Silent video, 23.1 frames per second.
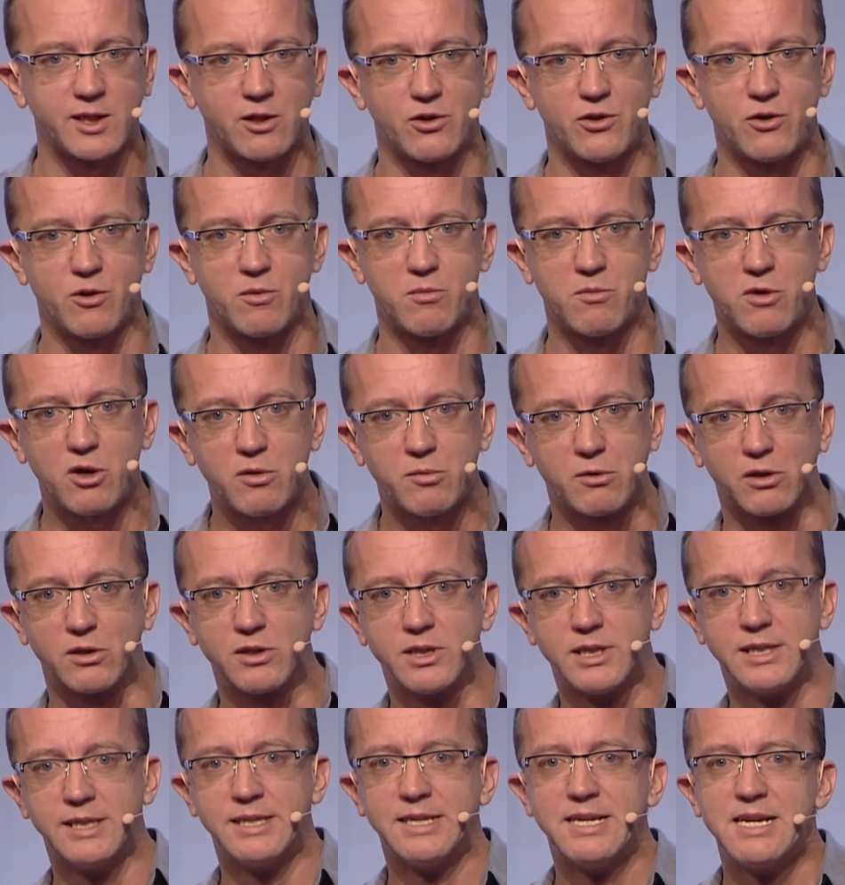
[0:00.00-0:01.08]
on your mobile
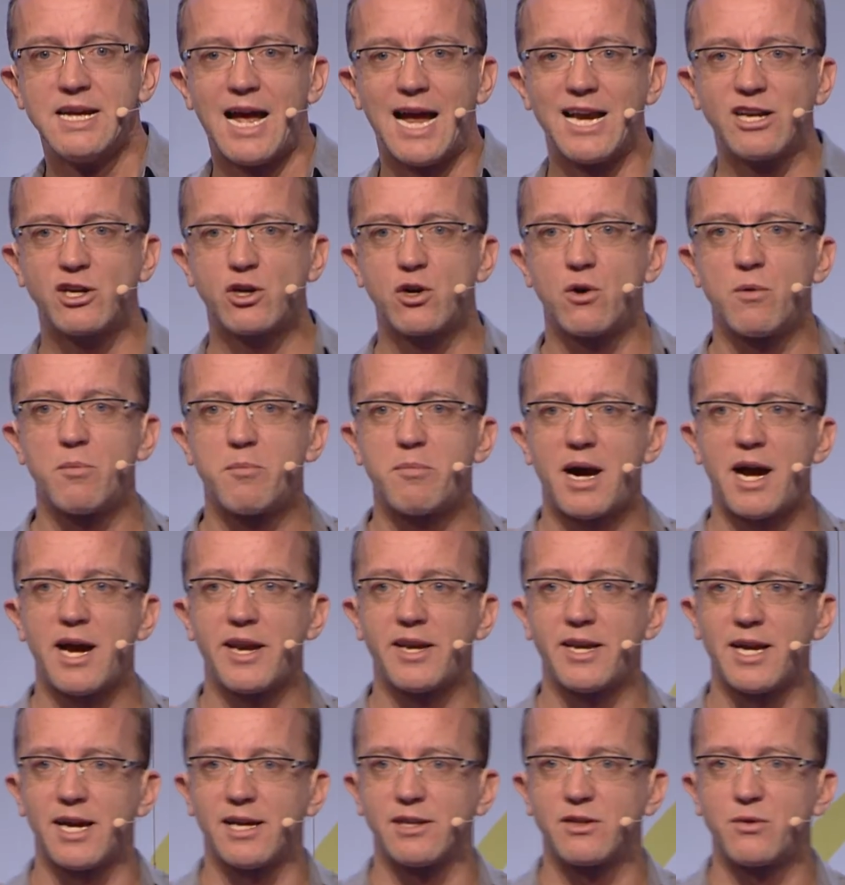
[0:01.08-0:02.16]
and combine
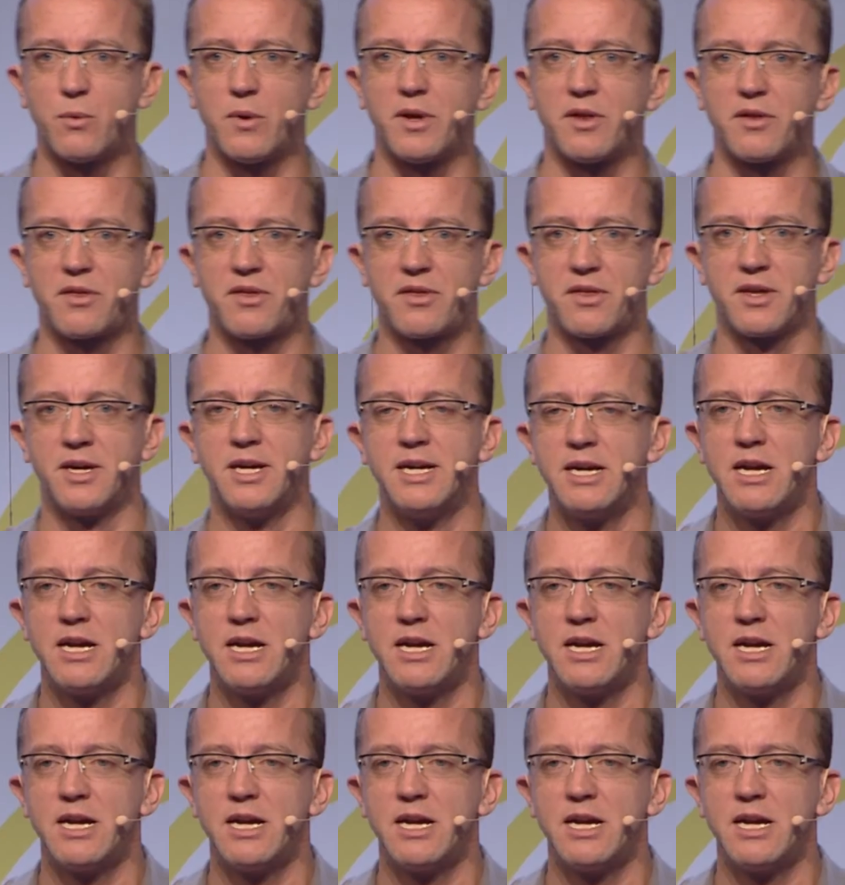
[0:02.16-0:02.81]
that with